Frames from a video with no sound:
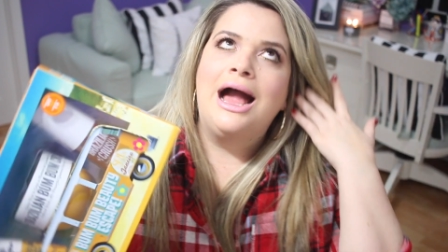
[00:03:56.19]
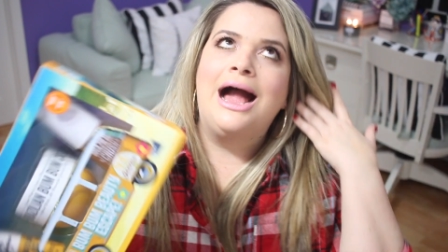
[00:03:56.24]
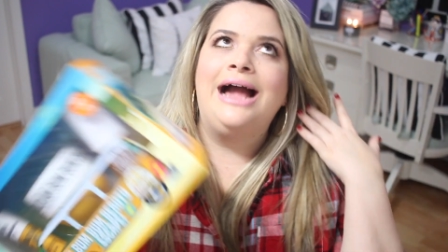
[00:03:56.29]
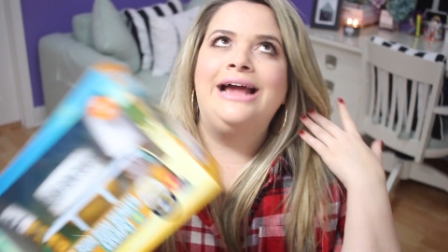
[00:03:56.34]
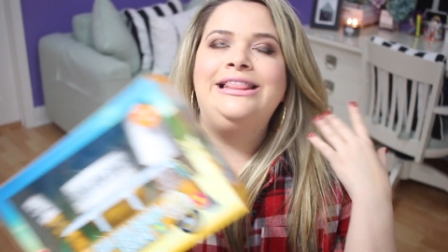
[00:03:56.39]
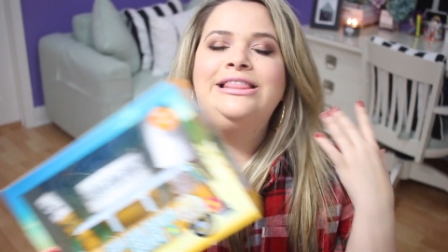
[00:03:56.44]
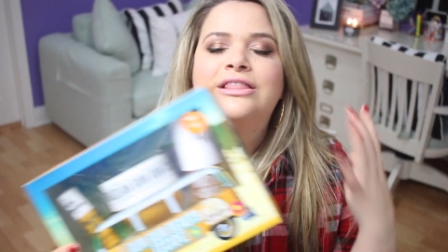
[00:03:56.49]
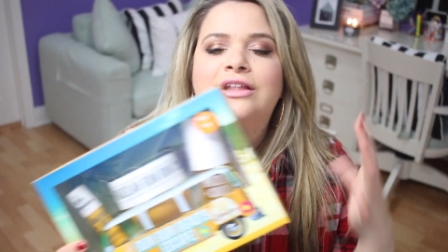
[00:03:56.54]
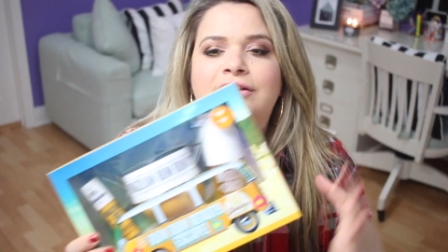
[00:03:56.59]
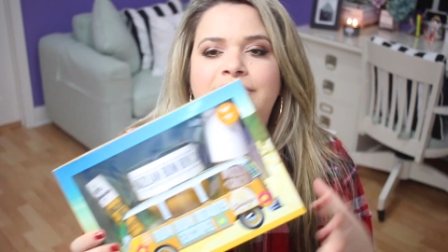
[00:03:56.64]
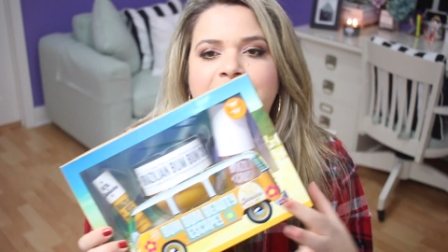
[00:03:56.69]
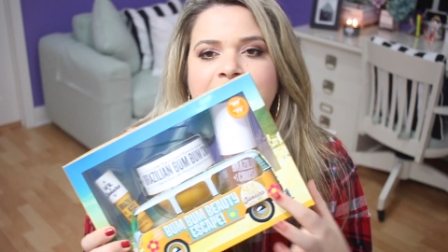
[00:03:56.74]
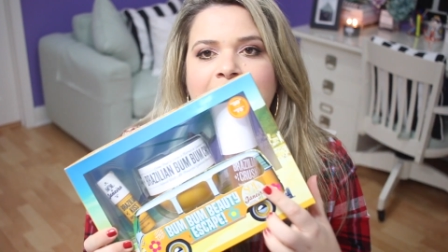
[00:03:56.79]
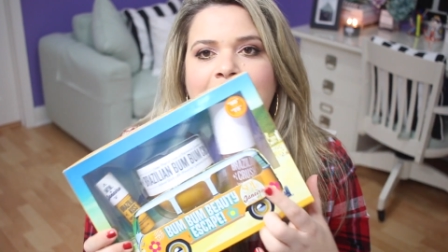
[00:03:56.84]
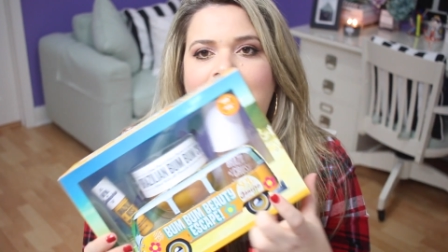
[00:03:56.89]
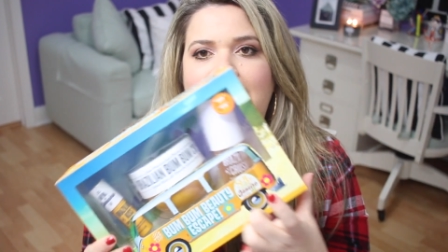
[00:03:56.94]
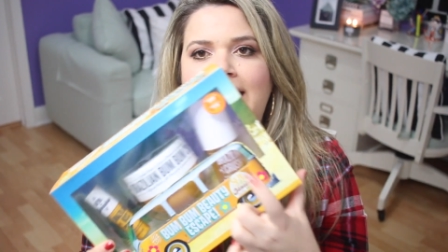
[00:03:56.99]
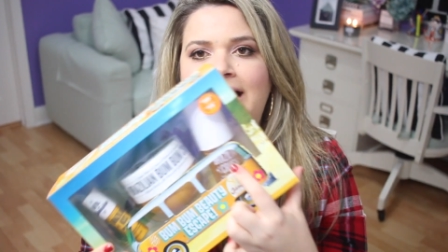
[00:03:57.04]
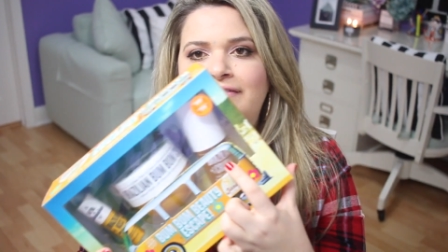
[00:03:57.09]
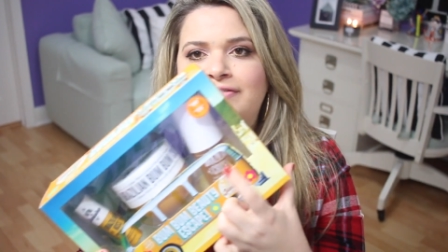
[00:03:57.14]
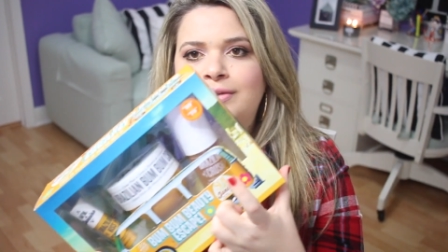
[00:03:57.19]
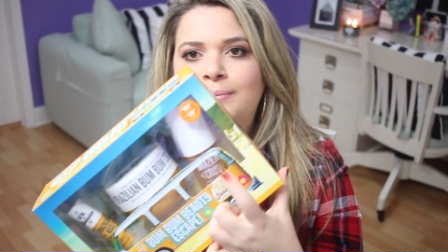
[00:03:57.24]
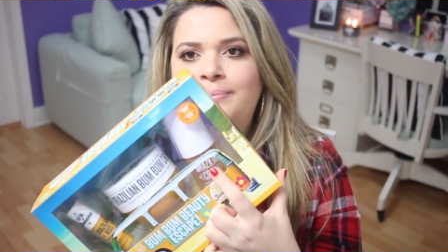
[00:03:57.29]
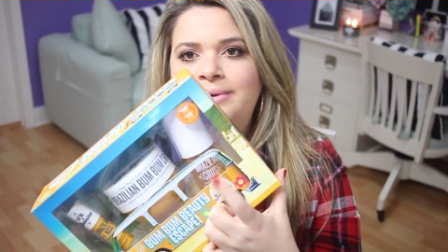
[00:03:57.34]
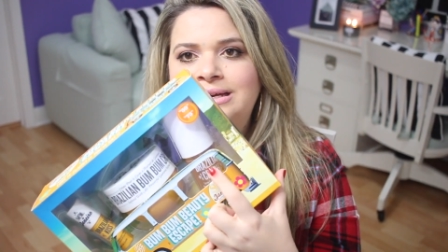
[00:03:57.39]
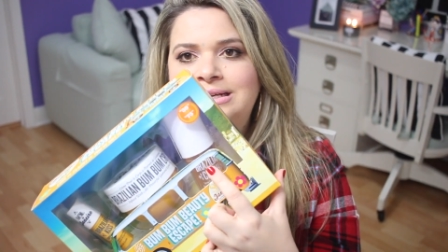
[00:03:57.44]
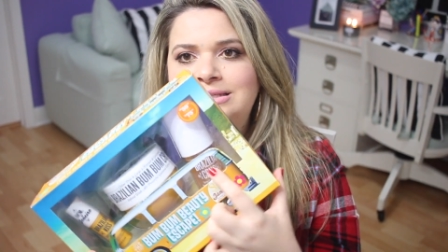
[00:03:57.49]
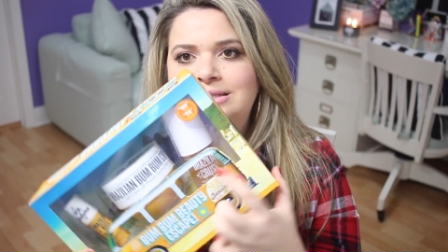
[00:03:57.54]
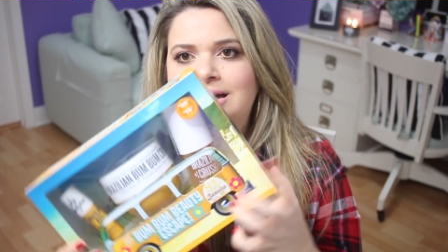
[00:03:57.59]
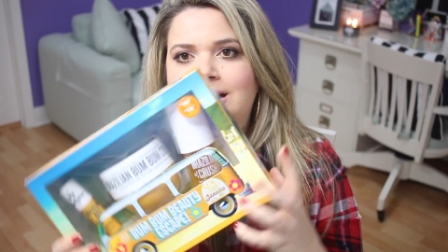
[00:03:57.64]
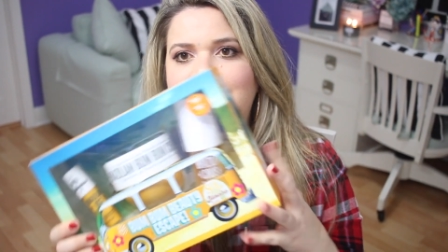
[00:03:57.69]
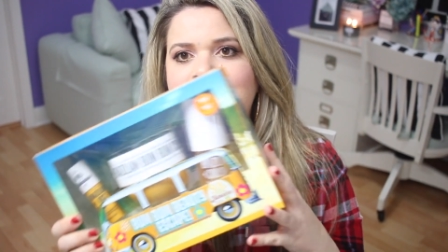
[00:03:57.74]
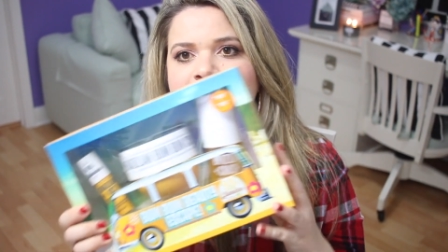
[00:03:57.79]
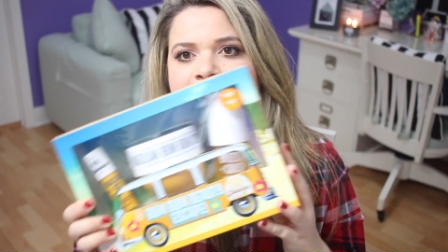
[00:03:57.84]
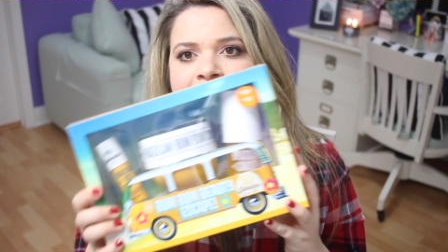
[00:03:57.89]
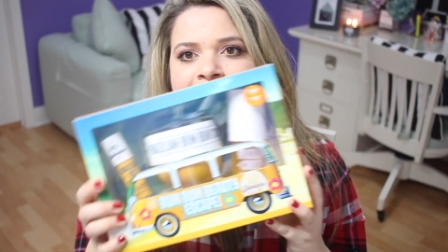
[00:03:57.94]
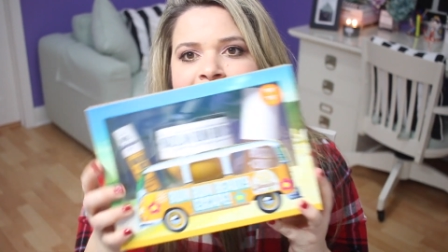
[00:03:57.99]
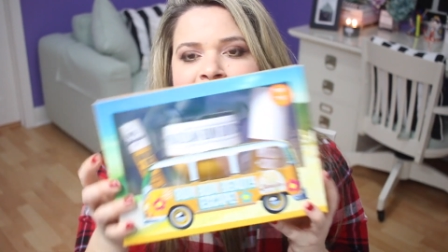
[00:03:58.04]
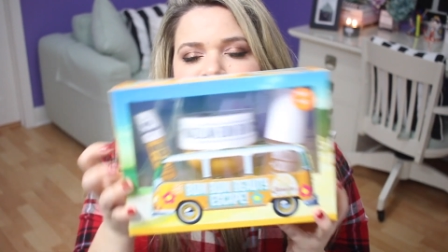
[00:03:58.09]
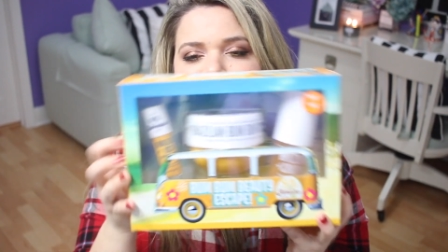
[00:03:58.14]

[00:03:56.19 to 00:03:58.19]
I love it. I have the big size and